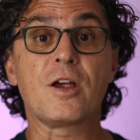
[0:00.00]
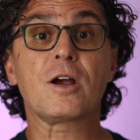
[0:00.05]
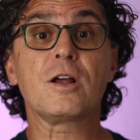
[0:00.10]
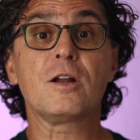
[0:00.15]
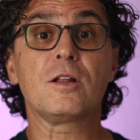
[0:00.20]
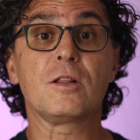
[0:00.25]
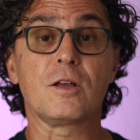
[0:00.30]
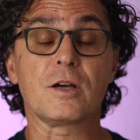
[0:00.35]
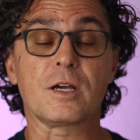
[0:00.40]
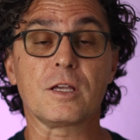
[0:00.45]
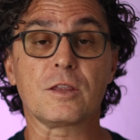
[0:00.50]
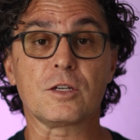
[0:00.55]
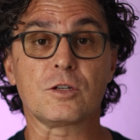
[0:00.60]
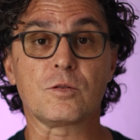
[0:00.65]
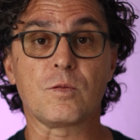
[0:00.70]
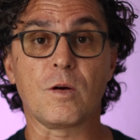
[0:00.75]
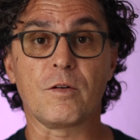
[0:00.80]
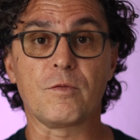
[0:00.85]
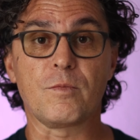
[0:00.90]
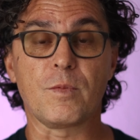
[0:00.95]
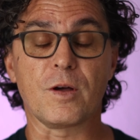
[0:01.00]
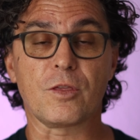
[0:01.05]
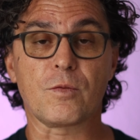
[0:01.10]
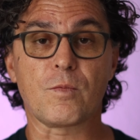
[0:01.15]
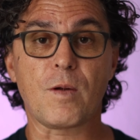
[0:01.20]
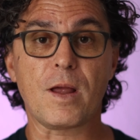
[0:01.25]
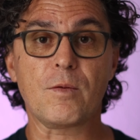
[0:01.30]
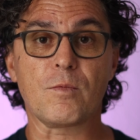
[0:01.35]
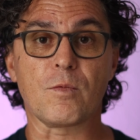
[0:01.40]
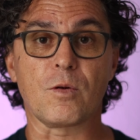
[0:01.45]
They're gonna look at the 12
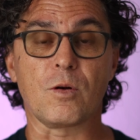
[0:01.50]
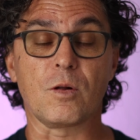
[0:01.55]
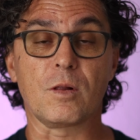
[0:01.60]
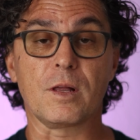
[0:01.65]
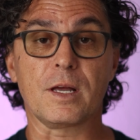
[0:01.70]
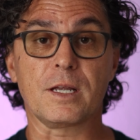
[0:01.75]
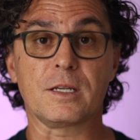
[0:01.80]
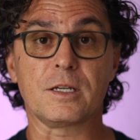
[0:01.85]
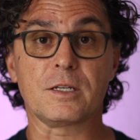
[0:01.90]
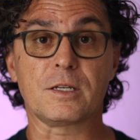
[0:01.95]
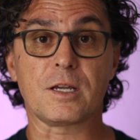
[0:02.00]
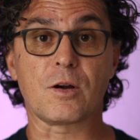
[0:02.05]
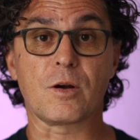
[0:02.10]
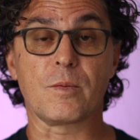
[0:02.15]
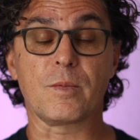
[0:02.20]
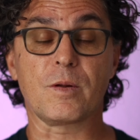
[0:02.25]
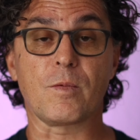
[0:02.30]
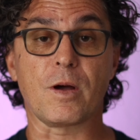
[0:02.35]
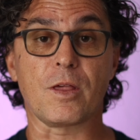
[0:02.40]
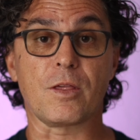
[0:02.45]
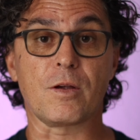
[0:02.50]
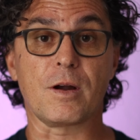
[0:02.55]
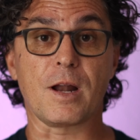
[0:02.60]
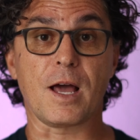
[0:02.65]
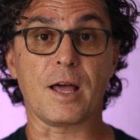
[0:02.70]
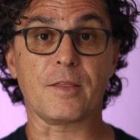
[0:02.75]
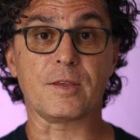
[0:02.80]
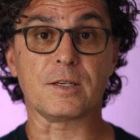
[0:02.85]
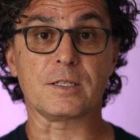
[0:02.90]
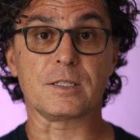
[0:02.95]
month rent roll and determine
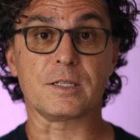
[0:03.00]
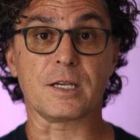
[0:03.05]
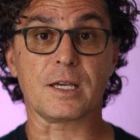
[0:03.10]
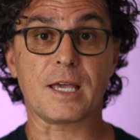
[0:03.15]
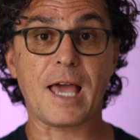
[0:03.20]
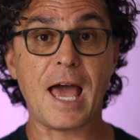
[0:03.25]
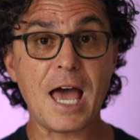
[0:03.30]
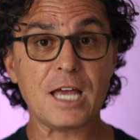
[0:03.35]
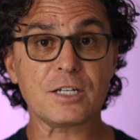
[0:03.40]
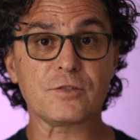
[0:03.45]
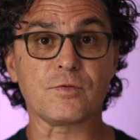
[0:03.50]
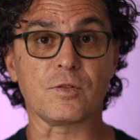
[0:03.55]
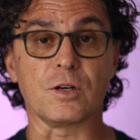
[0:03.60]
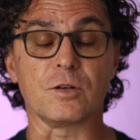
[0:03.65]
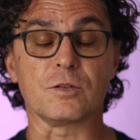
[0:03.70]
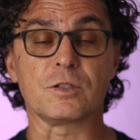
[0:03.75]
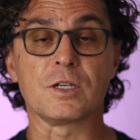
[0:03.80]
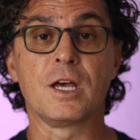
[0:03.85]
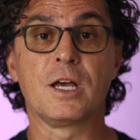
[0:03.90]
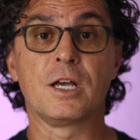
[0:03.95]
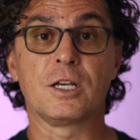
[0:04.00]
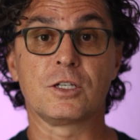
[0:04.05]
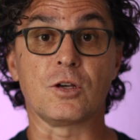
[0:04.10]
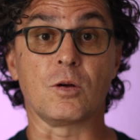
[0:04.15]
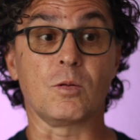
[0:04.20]
whether or not this thing cash flows.